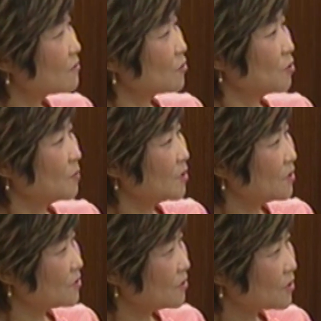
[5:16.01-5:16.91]

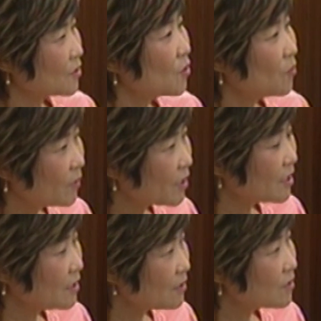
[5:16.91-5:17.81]
disabilities
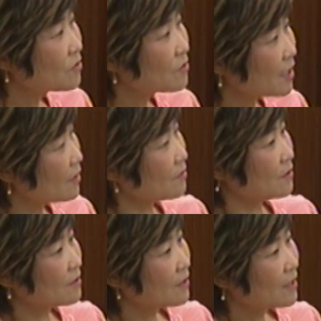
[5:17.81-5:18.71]
working together.